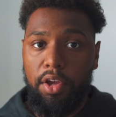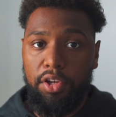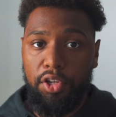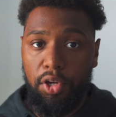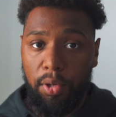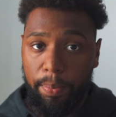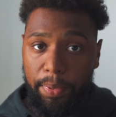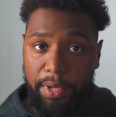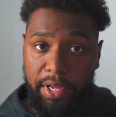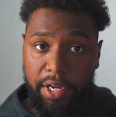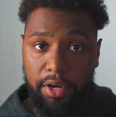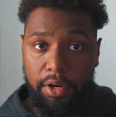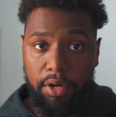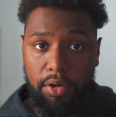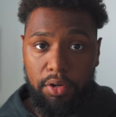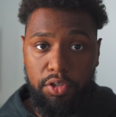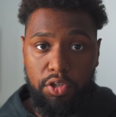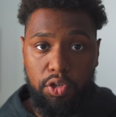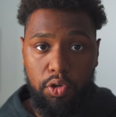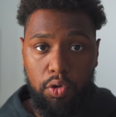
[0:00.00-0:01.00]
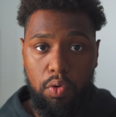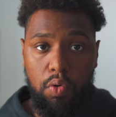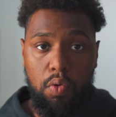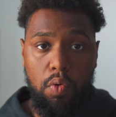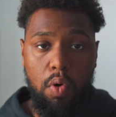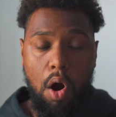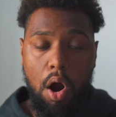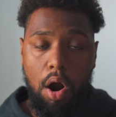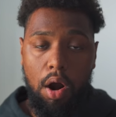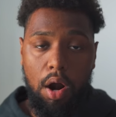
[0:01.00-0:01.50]
your peers
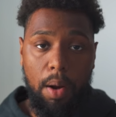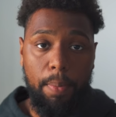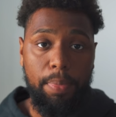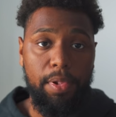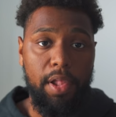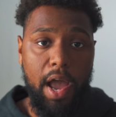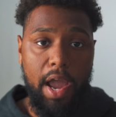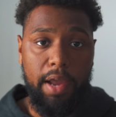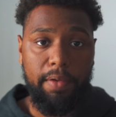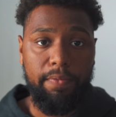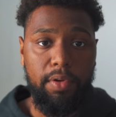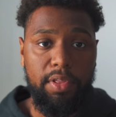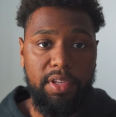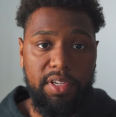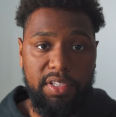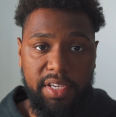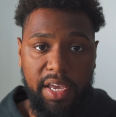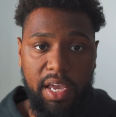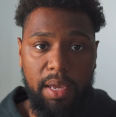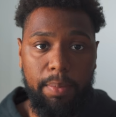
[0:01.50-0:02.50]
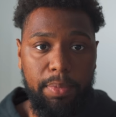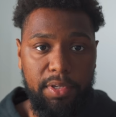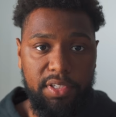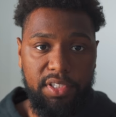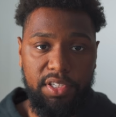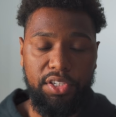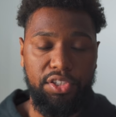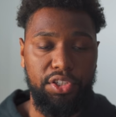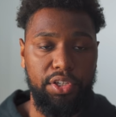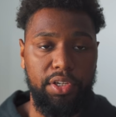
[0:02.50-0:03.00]
who are applying for the same
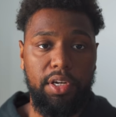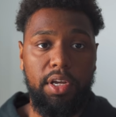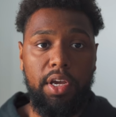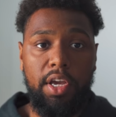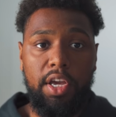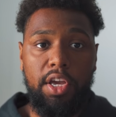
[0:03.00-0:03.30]
position.